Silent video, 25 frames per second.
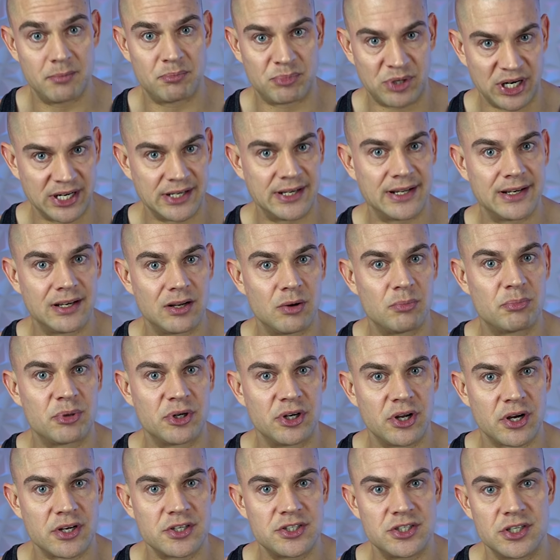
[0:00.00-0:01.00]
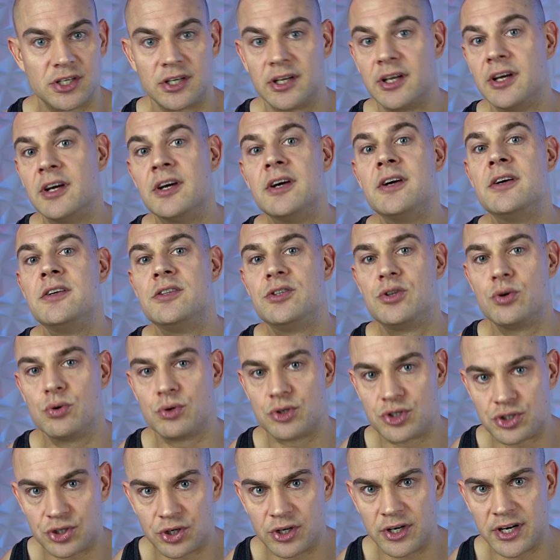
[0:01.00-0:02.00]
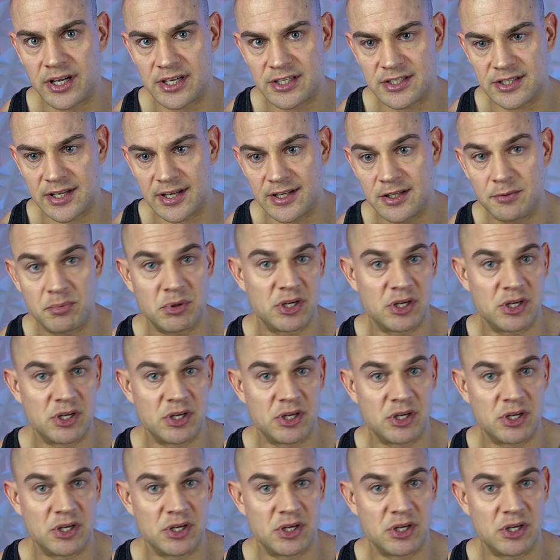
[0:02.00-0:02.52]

pregnenolone production to a certain extent,